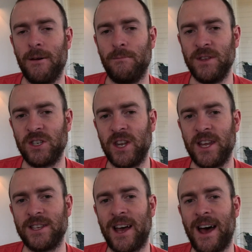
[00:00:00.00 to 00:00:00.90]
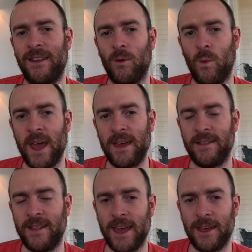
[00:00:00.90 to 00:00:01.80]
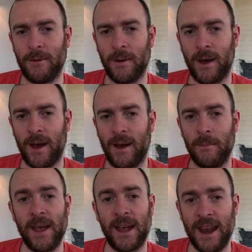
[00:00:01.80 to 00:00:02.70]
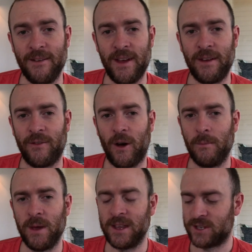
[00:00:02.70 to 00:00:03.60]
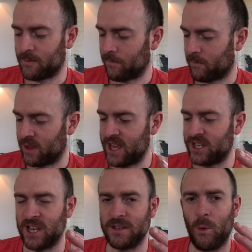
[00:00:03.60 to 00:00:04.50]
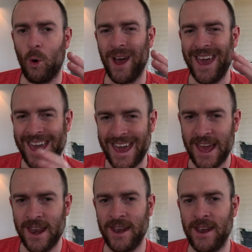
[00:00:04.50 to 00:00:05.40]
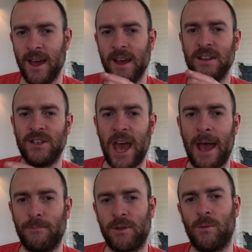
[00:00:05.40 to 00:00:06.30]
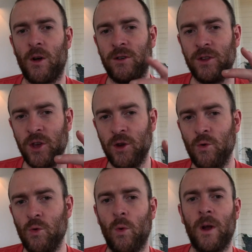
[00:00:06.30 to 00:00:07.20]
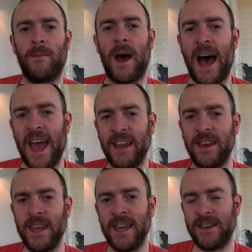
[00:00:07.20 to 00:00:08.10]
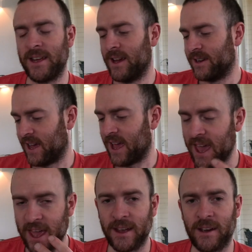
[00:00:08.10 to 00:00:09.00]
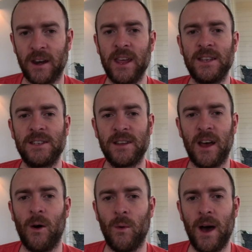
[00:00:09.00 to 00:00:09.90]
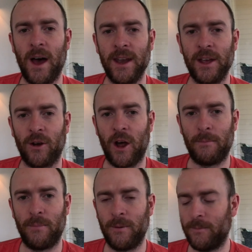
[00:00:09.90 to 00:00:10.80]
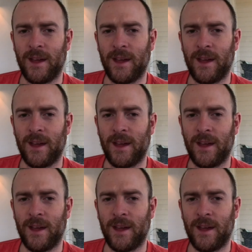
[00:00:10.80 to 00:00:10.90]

business and the way they make a living from bees. But this is more in-depth, what I need to increase our honey crop.